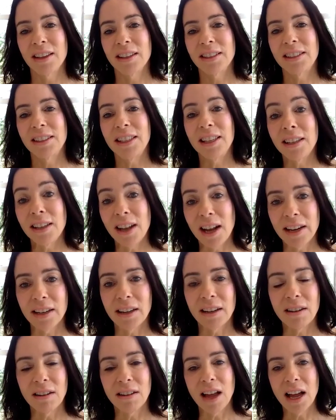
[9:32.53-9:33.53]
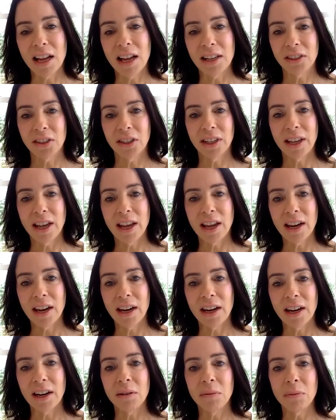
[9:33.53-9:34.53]
seek gynecologic
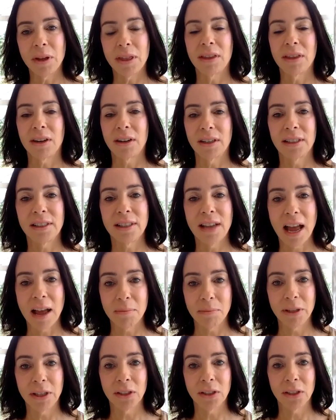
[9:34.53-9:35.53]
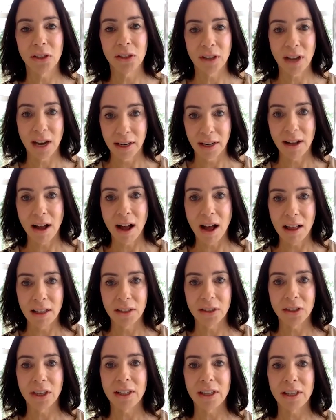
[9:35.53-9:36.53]
care with their established
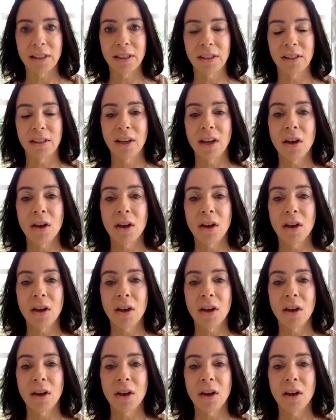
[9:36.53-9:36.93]
gynecologist,